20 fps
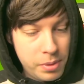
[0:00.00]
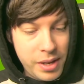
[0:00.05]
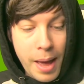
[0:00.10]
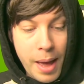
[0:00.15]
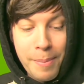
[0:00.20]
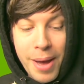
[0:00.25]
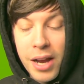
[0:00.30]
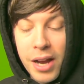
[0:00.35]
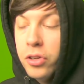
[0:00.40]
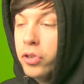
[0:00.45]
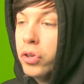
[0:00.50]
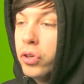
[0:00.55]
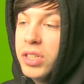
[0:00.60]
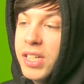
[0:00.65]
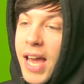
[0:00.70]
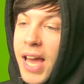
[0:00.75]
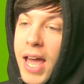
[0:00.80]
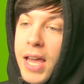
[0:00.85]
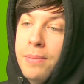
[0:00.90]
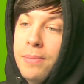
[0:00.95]
But yeah, man,
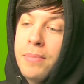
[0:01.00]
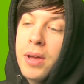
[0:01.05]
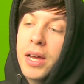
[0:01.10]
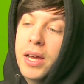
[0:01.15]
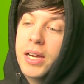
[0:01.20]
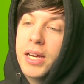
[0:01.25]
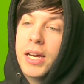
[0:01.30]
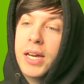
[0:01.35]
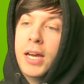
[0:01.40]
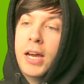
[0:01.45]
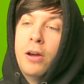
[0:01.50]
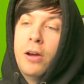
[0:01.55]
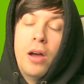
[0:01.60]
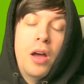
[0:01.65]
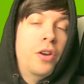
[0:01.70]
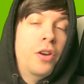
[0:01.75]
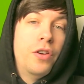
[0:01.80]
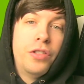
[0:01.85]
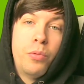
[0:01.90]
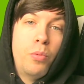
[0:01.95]
good game.
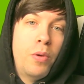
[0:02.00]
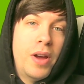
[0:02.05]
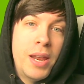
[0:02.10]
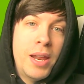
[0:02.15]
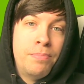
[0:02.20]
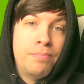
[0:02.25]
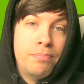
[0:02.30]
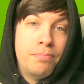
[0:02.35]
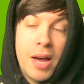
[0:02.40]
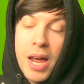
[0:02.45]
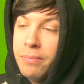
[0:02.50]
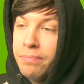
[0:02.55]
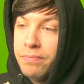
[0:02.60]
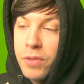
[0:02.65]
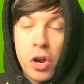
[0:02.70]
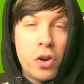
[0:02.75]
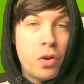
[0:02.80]
Another win, man.